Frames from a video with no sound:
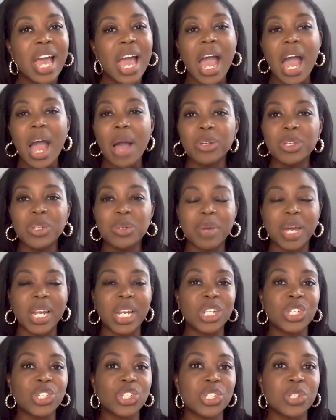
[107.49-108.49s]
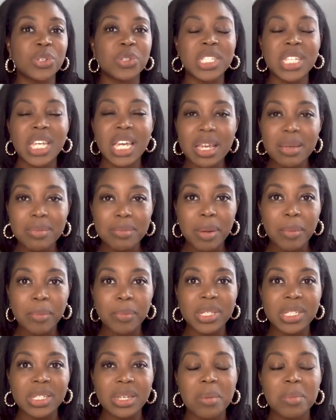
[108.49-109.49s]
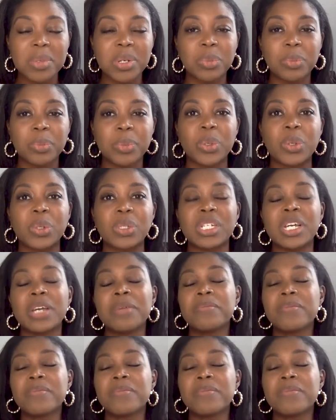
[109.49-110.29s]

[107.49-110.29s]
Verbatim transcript: how you manage new team members coming on board